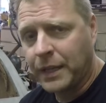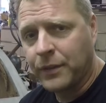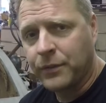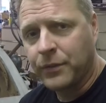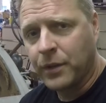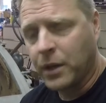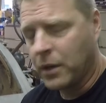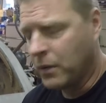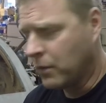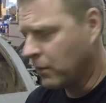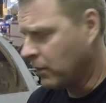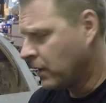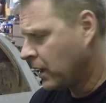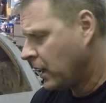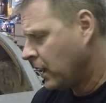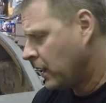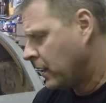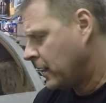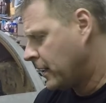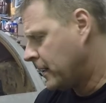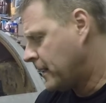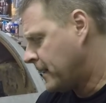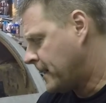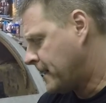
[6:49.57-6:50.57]
So
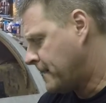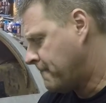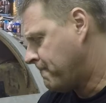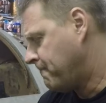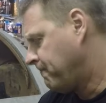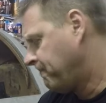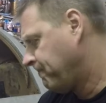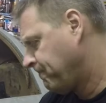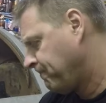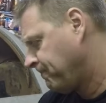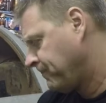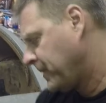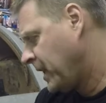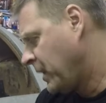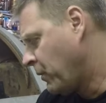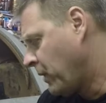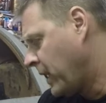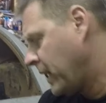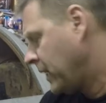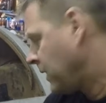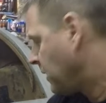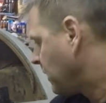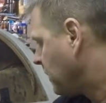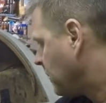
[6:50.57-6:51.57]
um,
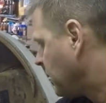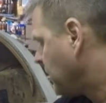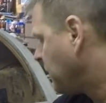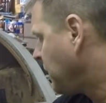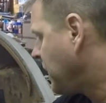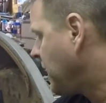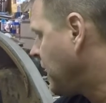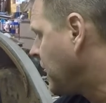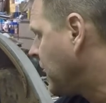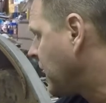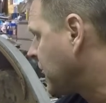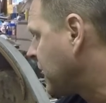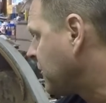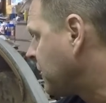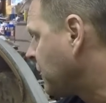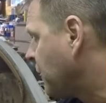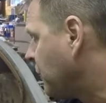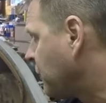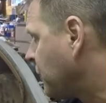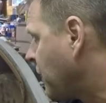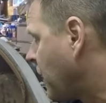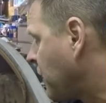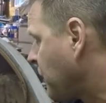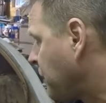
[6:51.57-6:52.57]
anyway, let me uh, get
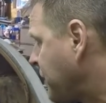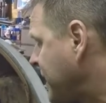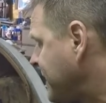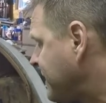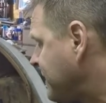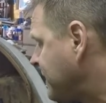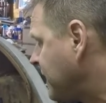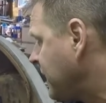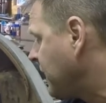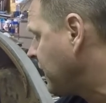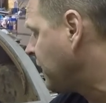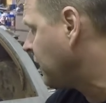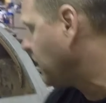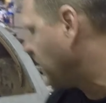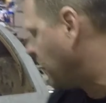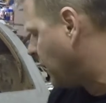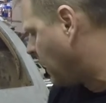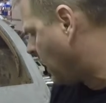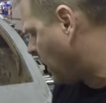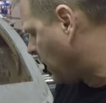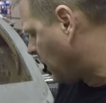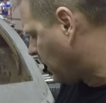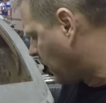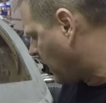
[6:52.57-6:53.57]
those other pieces in here, and
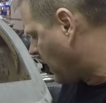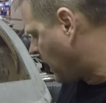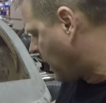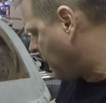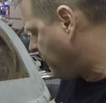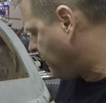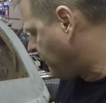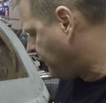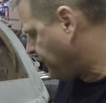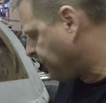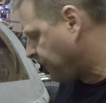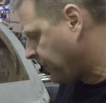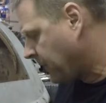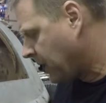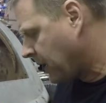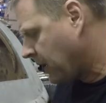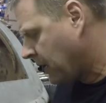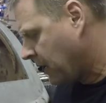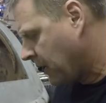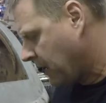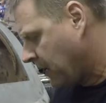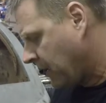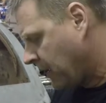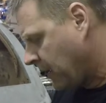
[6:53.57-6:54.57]
I'll uh,
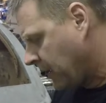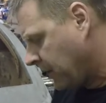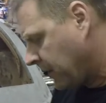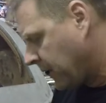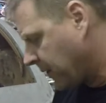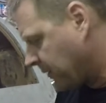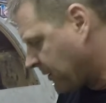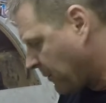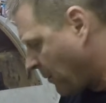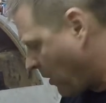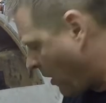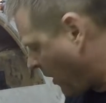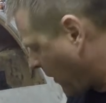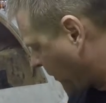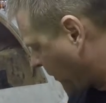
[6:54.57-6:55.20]
get some all